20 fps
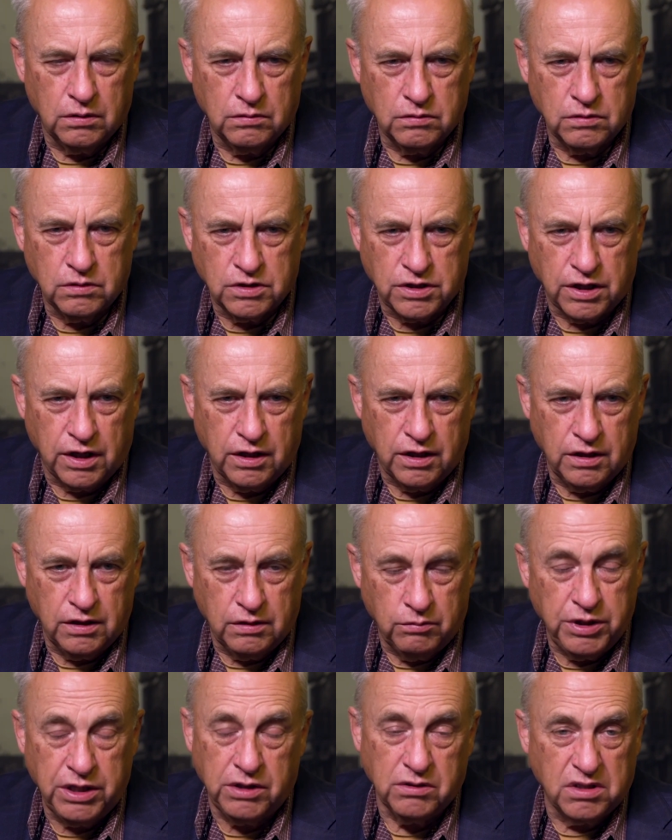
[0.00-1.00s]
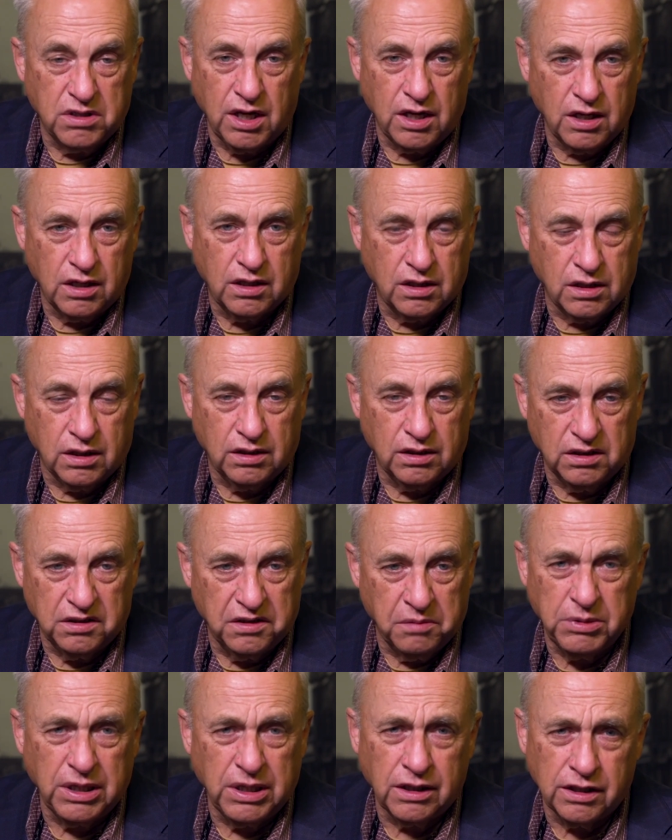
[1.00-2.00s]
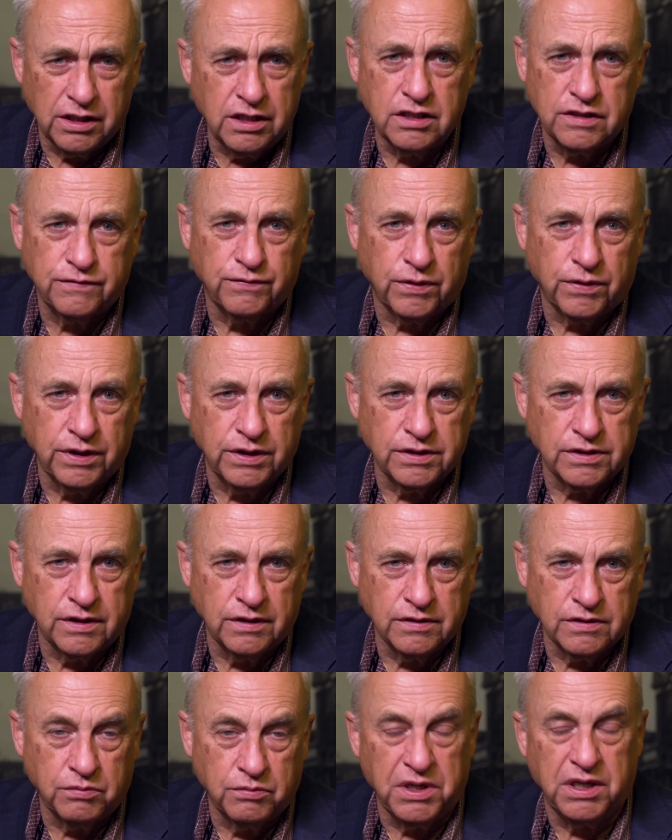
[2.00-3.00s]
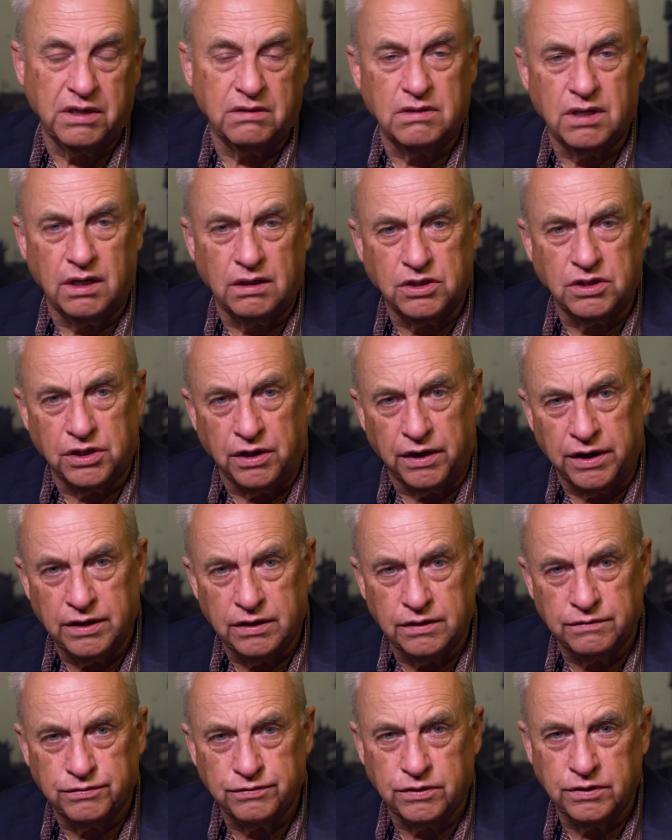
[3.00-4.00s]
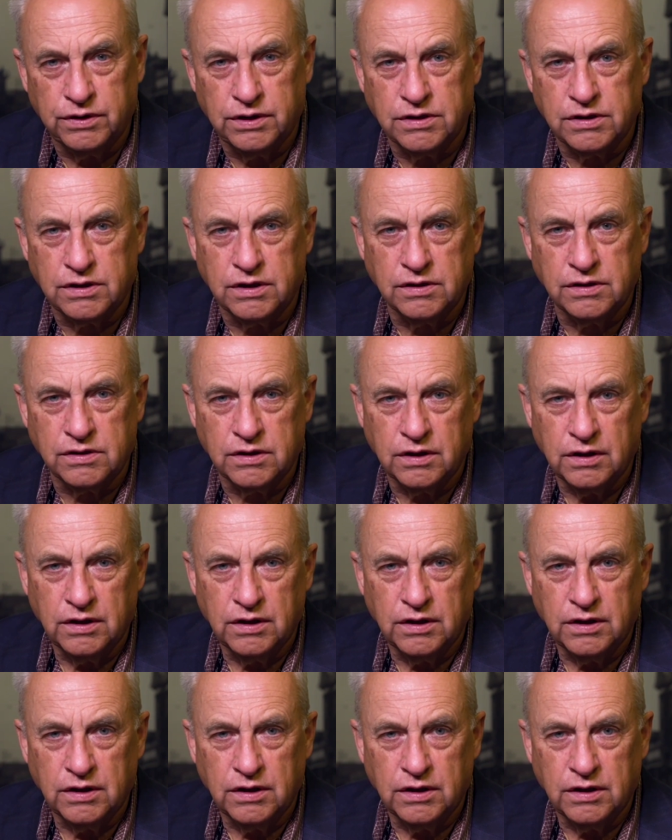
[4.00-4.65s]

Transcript: say we could take the Middle East, for instance, we could take China, for instance.